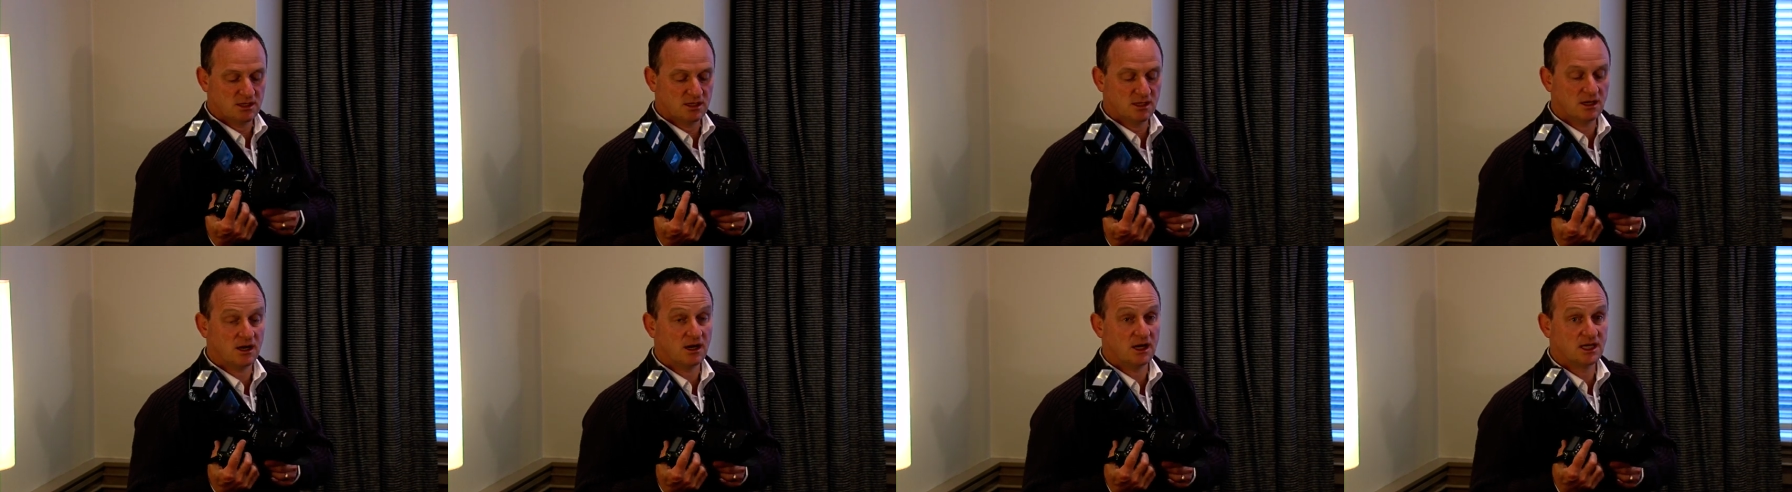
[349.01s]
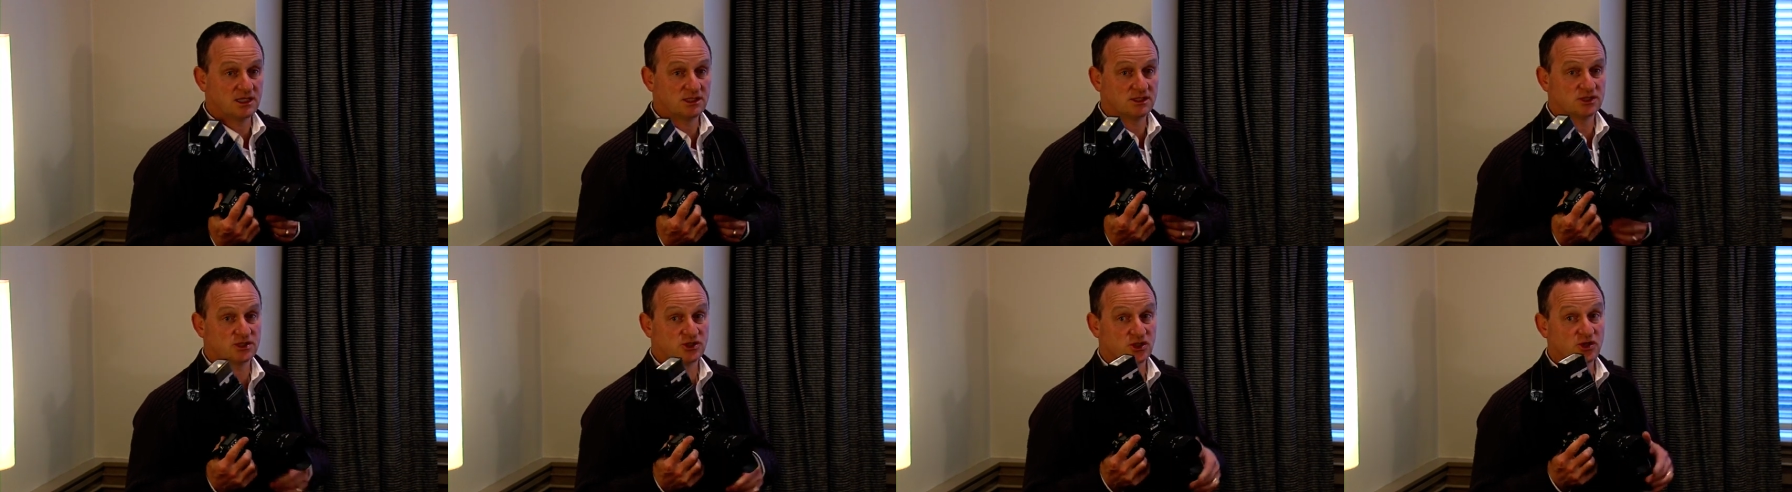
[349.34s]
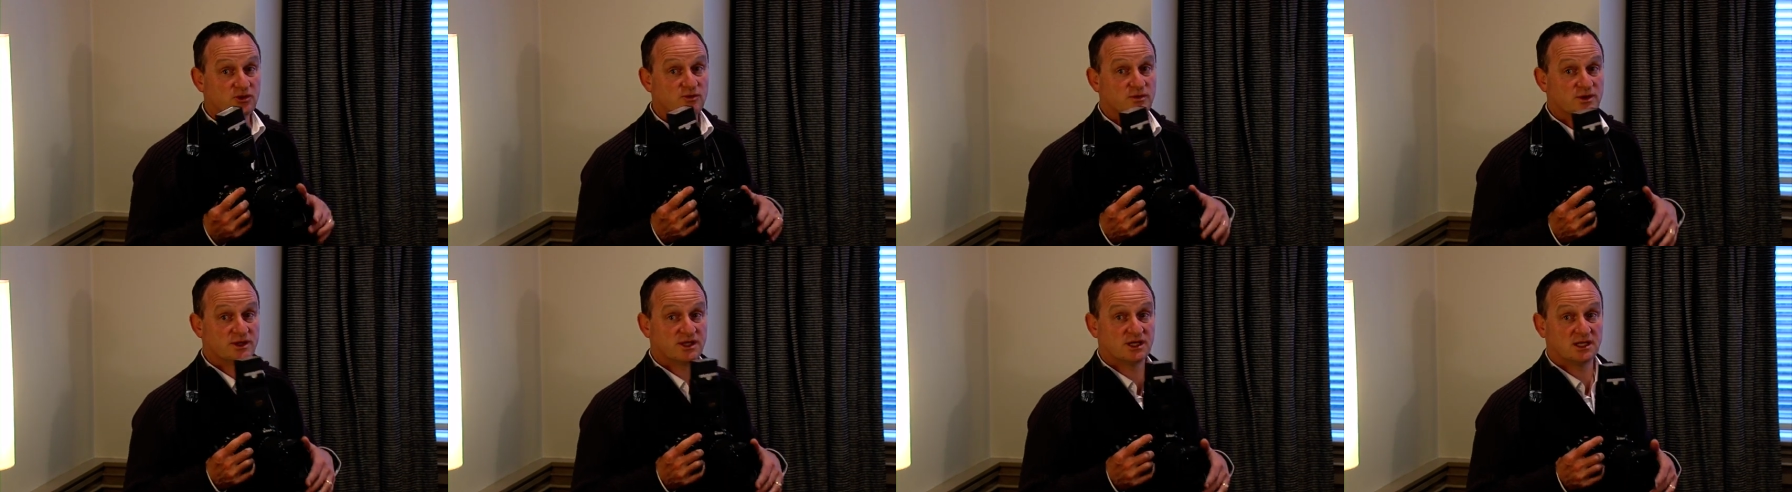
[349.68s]
I
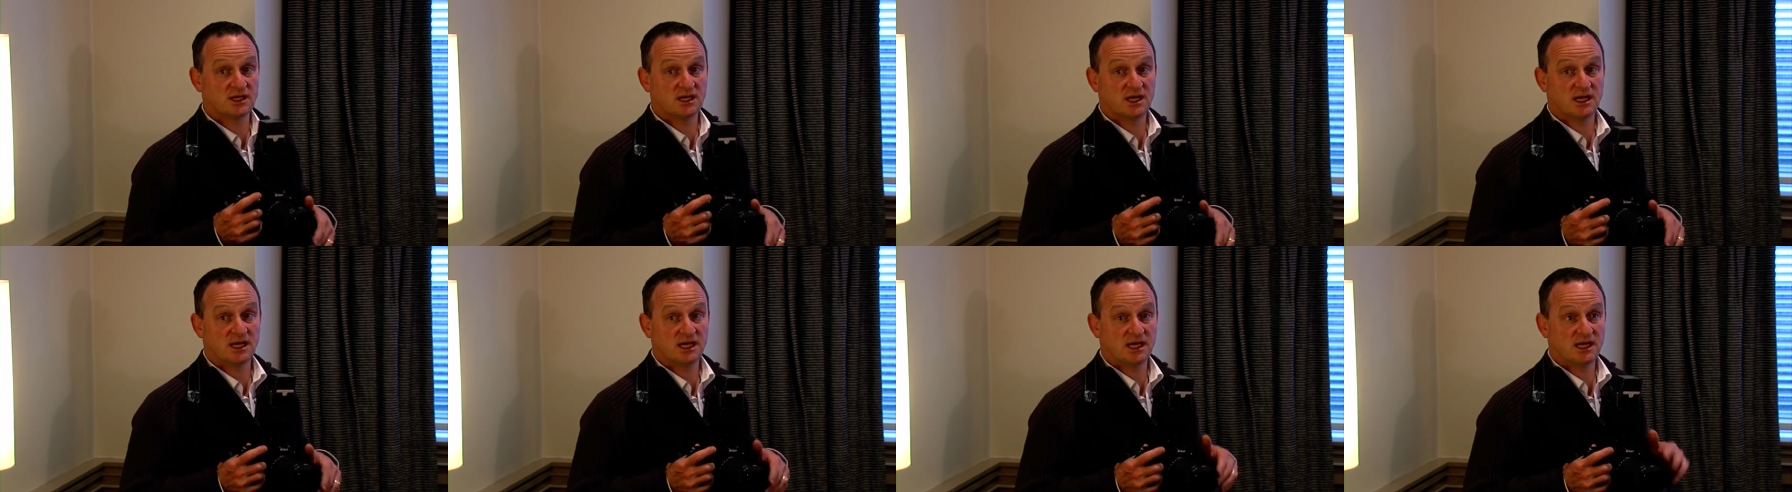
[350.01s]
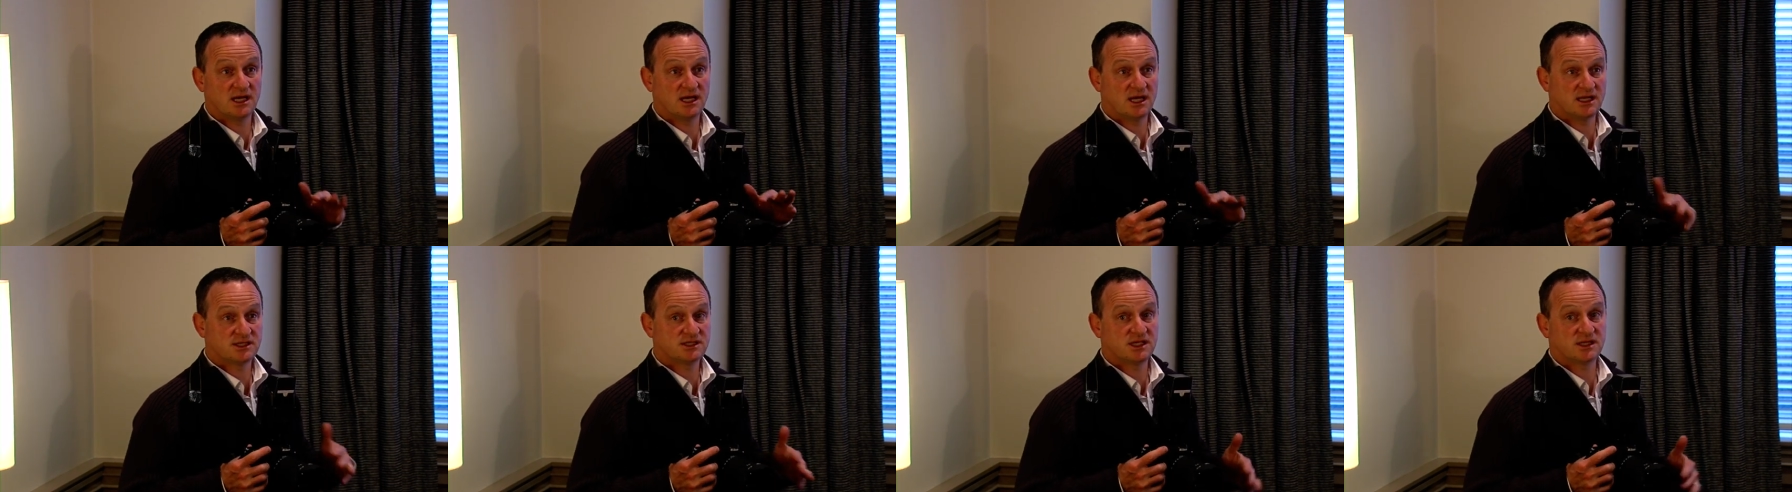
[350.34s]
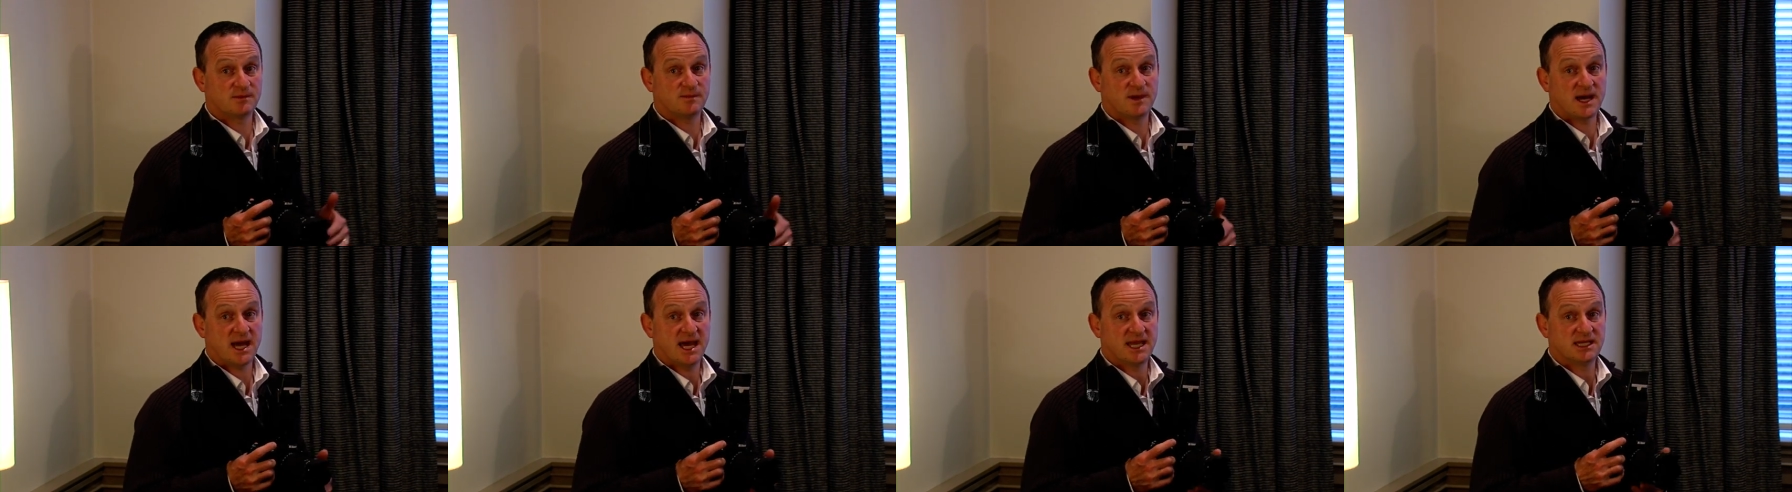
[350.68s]
shoot with a Sigma